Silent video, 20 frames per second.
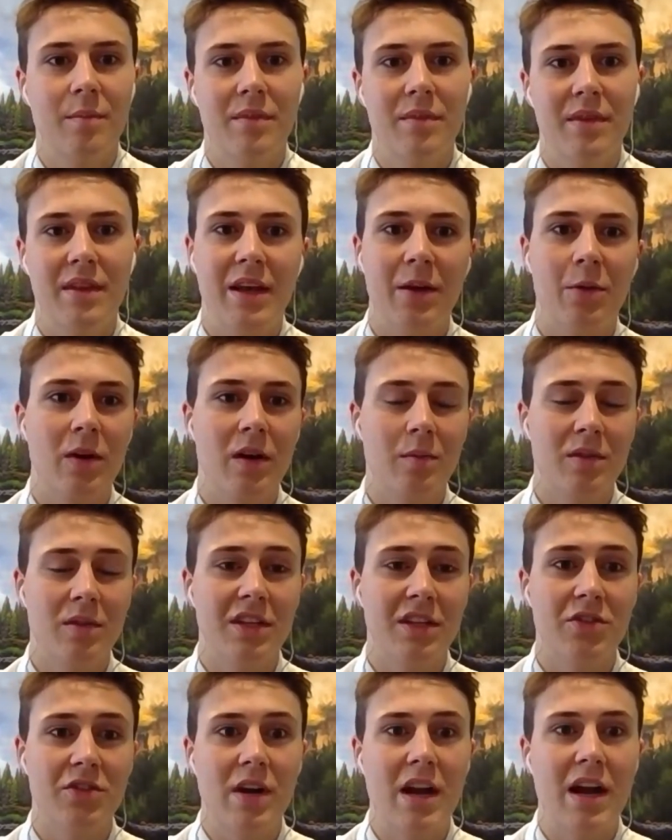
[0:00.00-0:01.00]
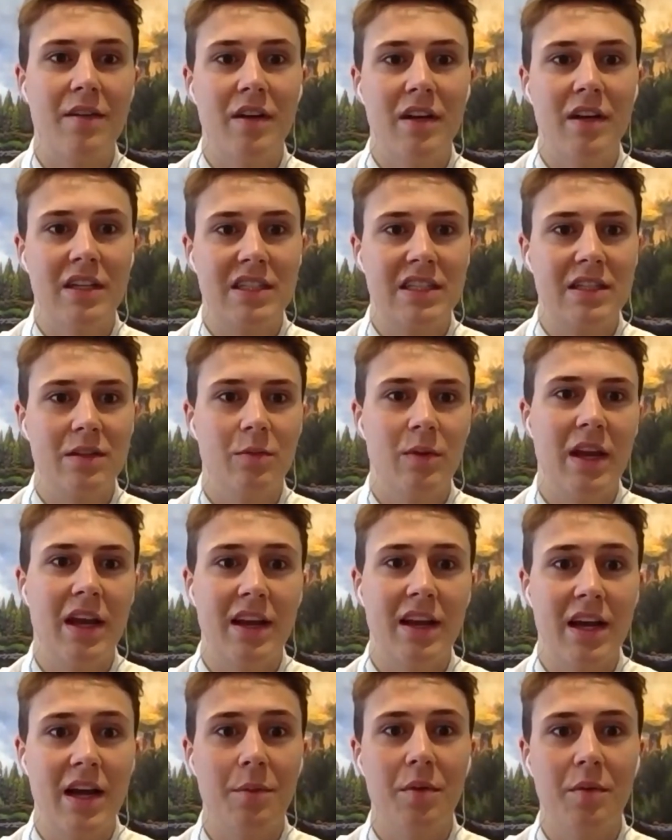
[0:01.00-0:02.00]
they were able to drive us. We had
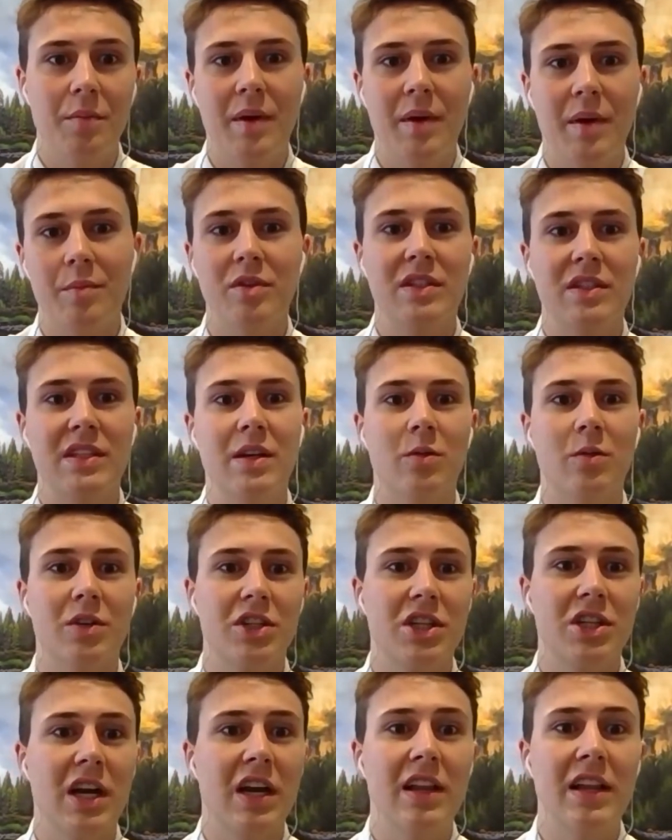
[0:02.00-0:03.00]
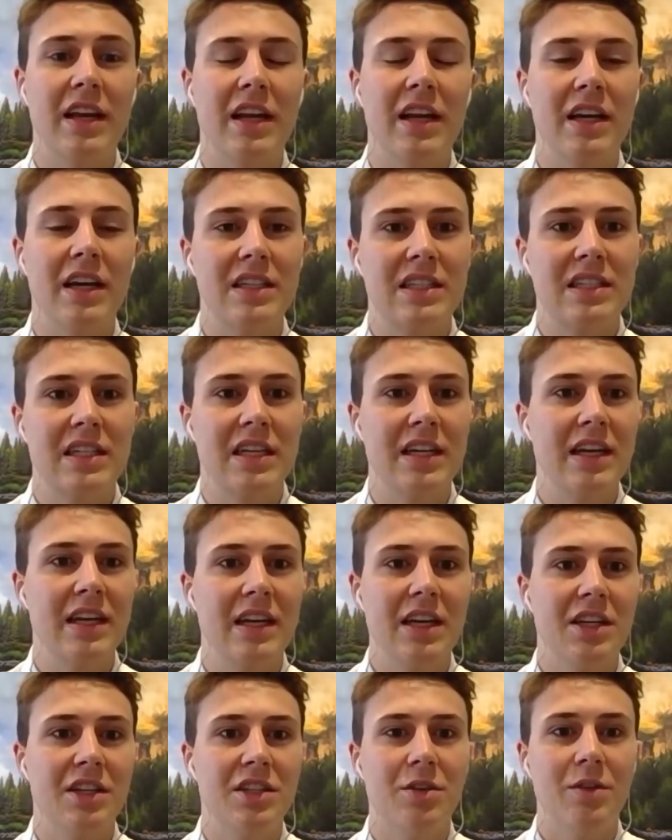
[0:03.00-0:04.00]
a couple members that were shuttling us
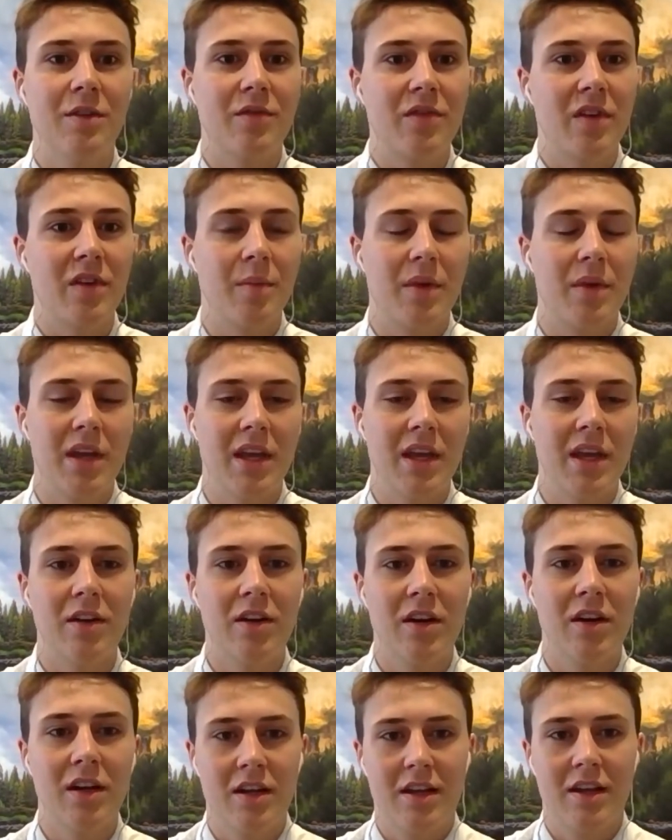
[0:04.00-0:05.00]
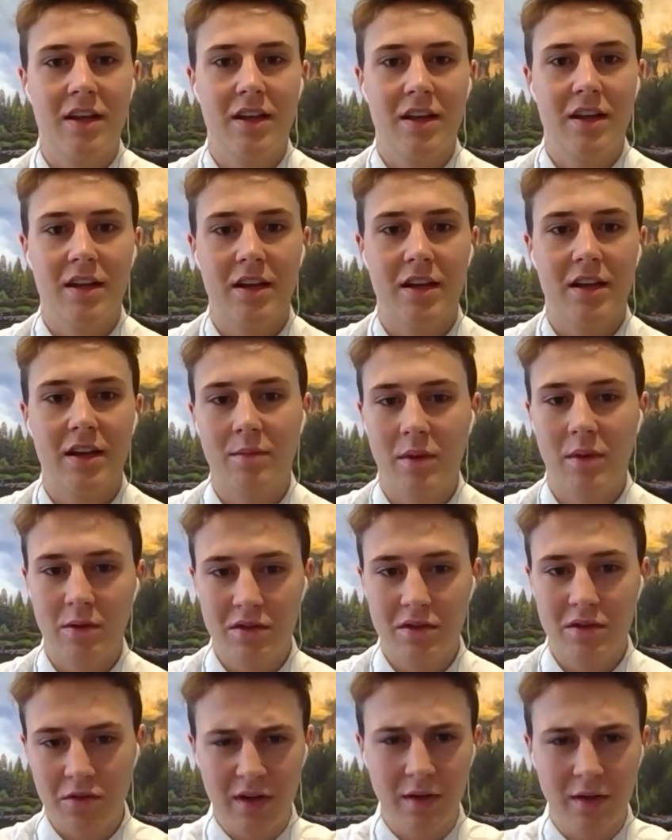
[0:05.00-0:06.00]
to and from Quito. It
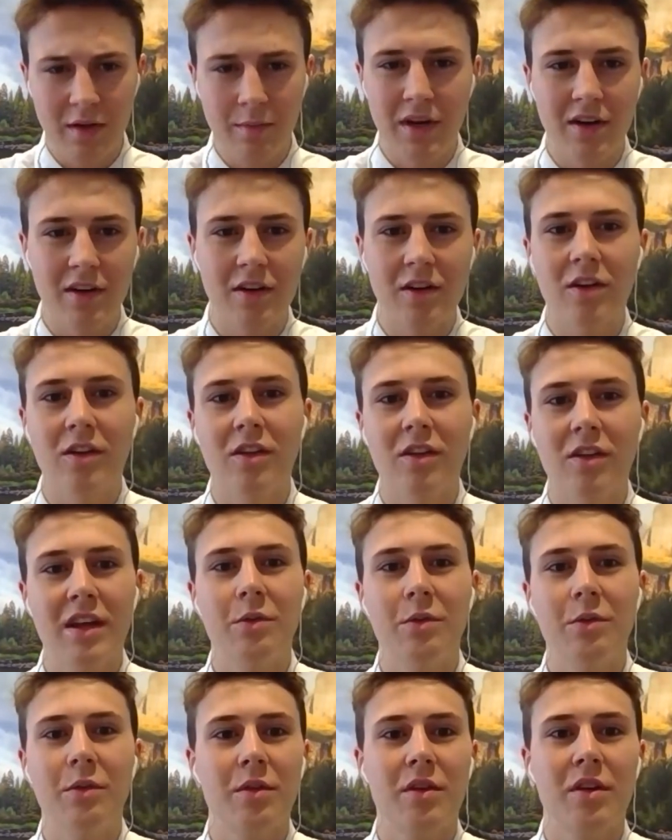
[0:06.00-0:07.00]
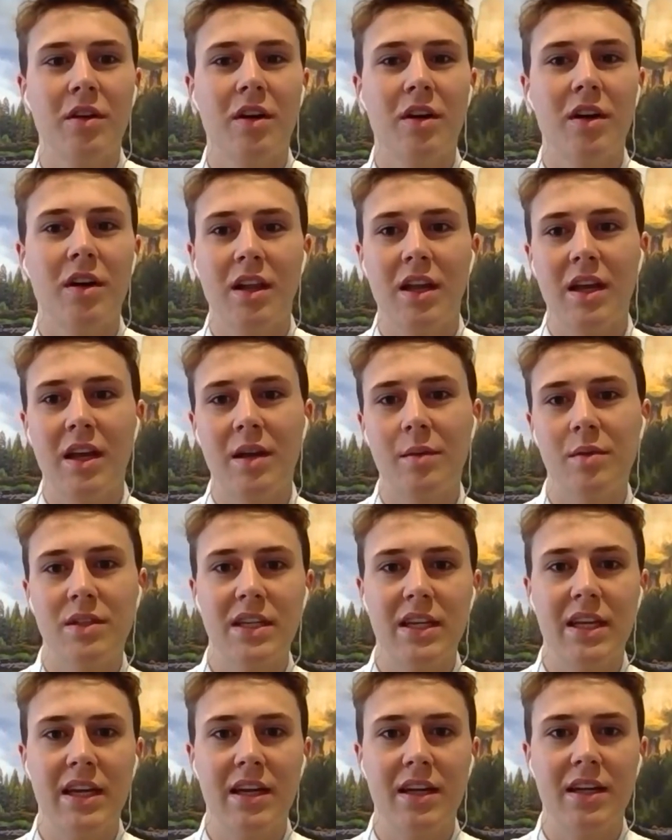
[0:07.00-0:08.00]
was a real miracle that we were all able
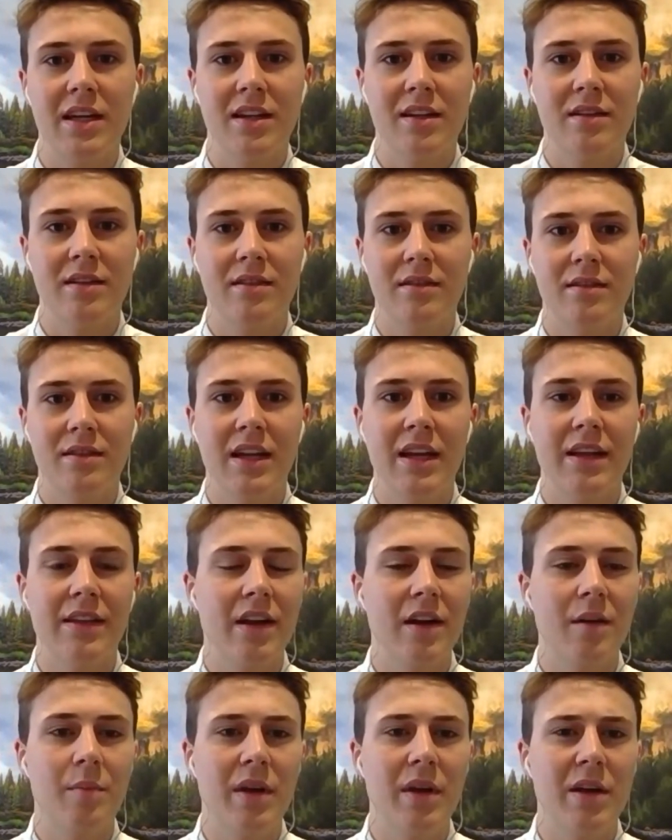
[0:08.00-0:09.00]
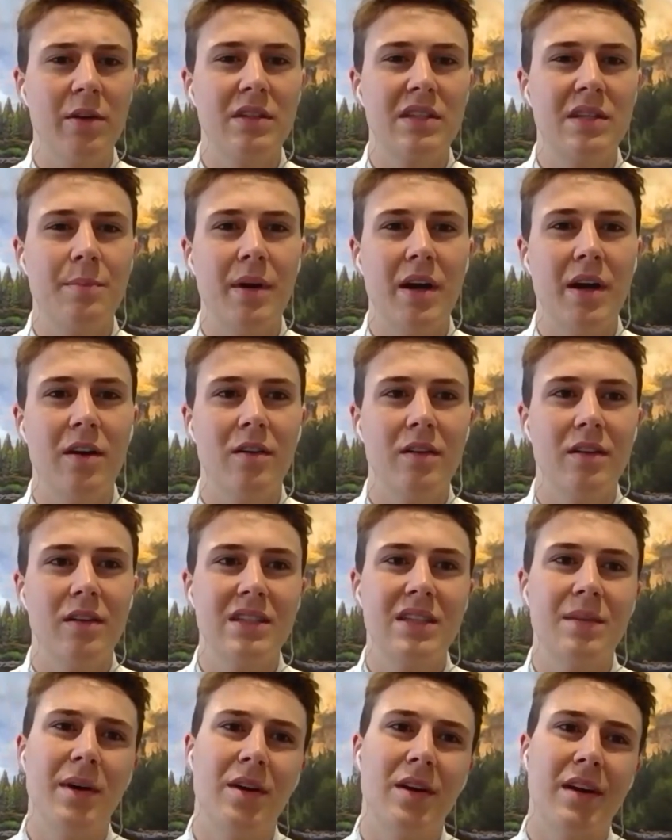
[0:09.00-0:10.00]
to get there, but it's
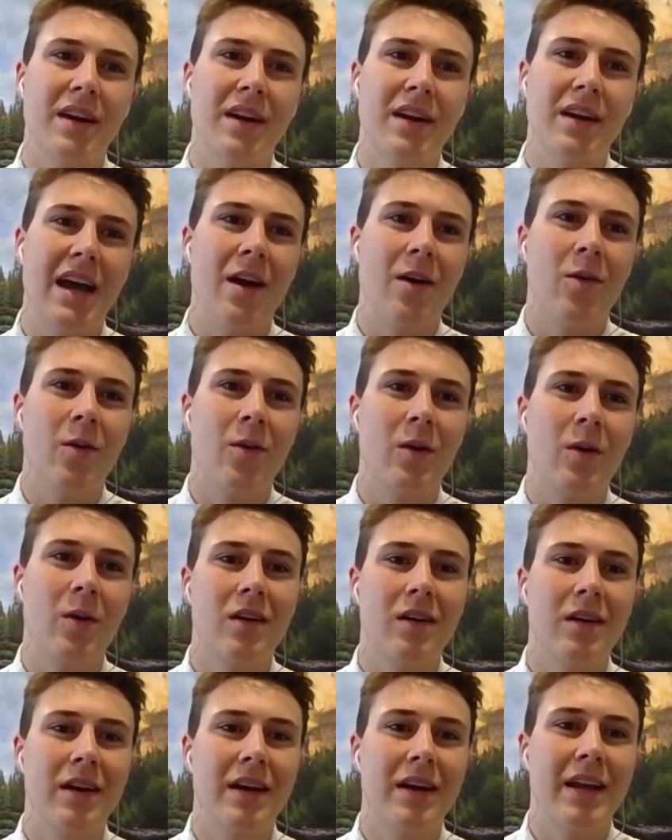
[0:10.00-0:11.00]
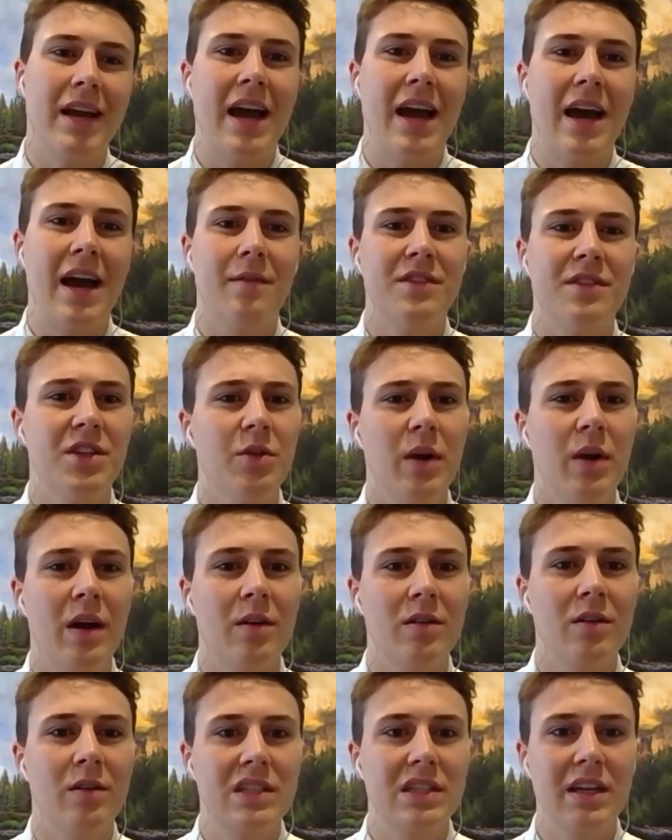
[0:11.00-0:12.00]
about an hour and a half, 2
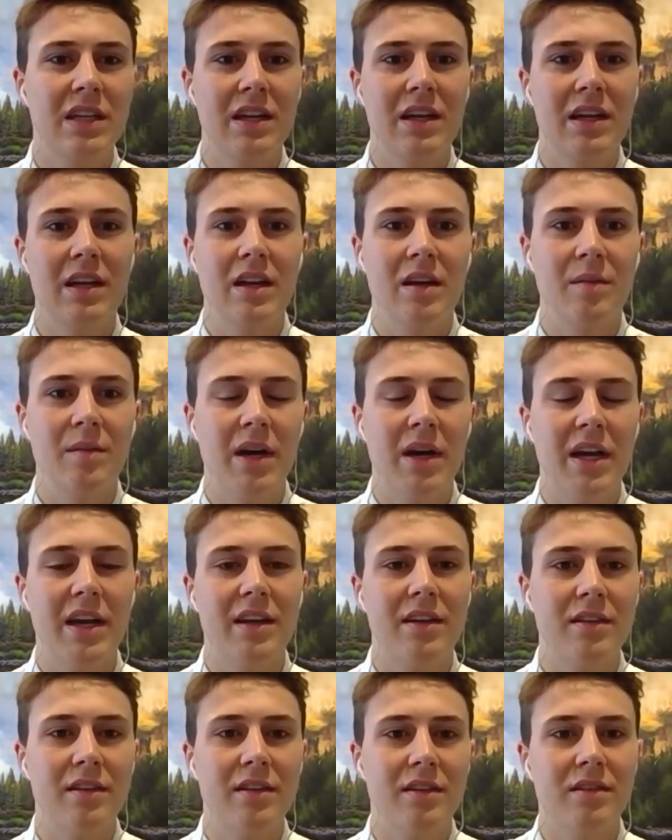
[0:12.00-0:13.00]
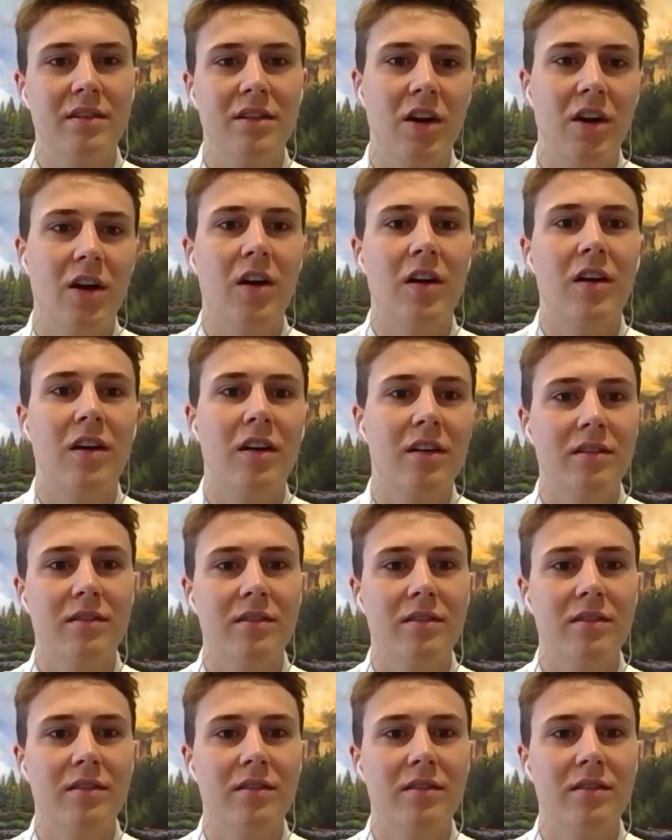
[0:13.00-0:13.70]
hours by car.